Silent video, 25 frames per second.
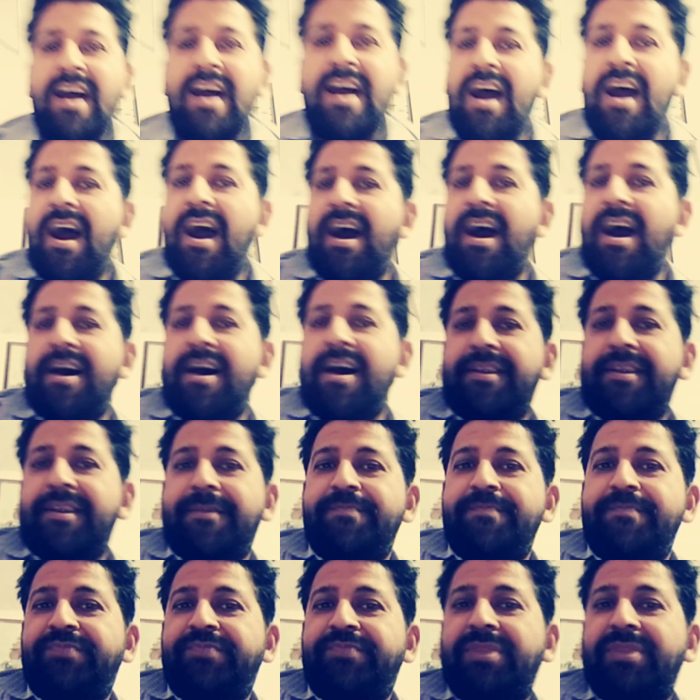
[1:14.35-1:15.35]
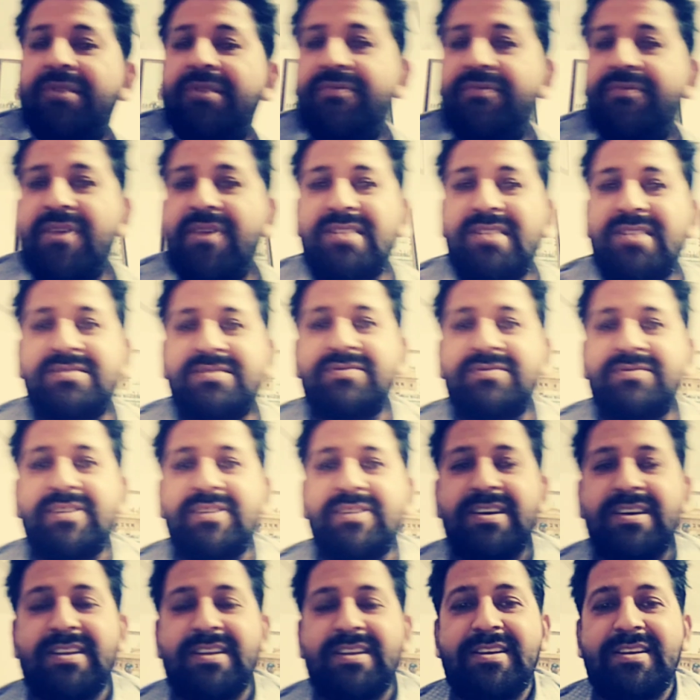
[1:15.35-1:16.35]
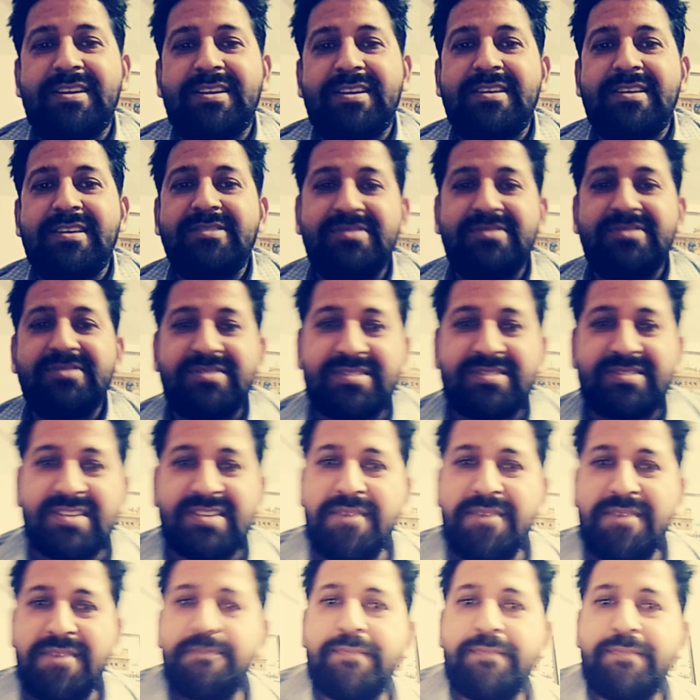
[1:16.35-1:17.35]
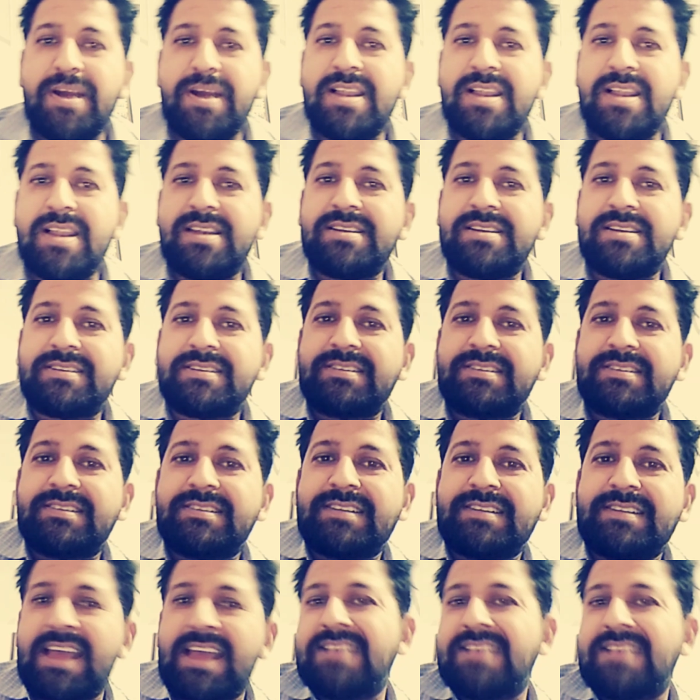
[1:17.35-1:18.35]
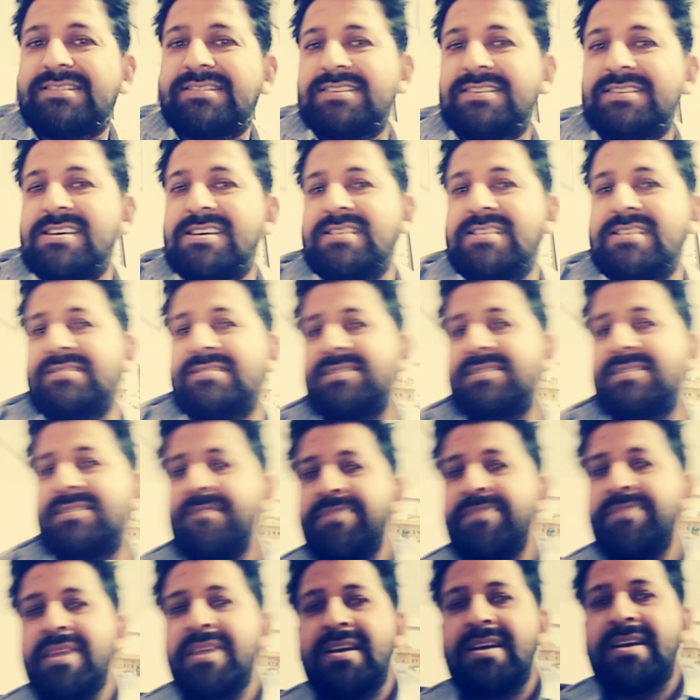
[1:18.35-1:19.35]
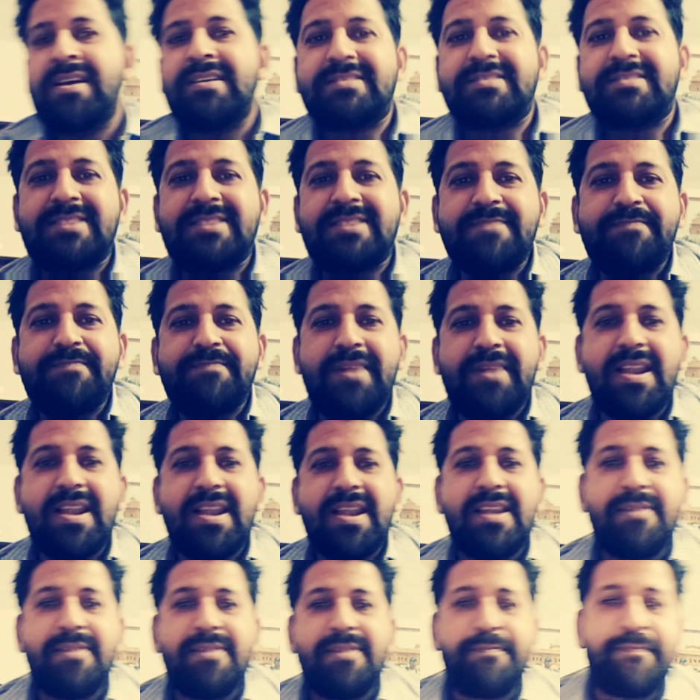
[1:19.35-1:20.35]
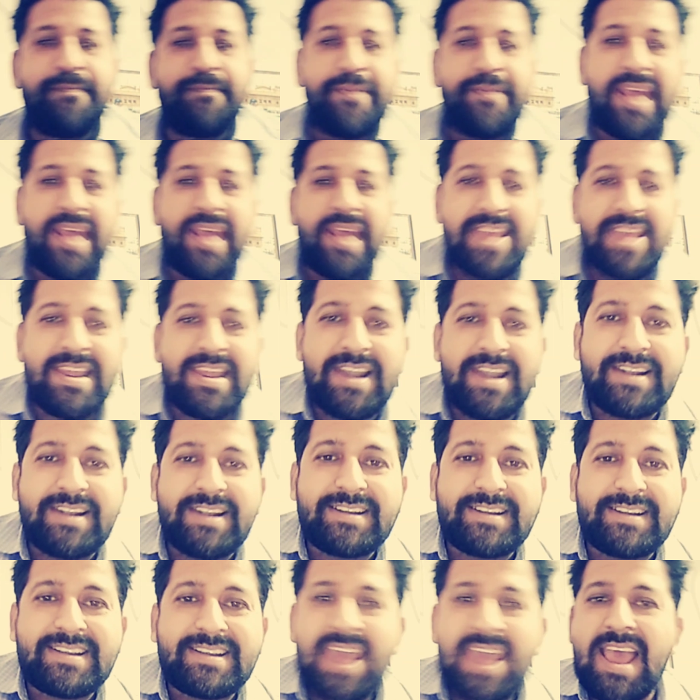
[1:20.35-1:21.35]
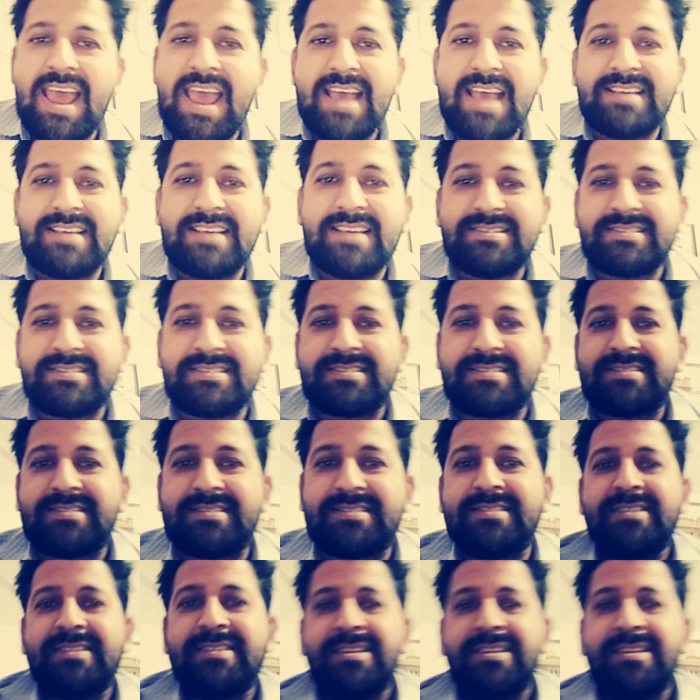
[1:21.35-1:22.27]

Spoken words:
are: first one, simple tenses, simple present tense.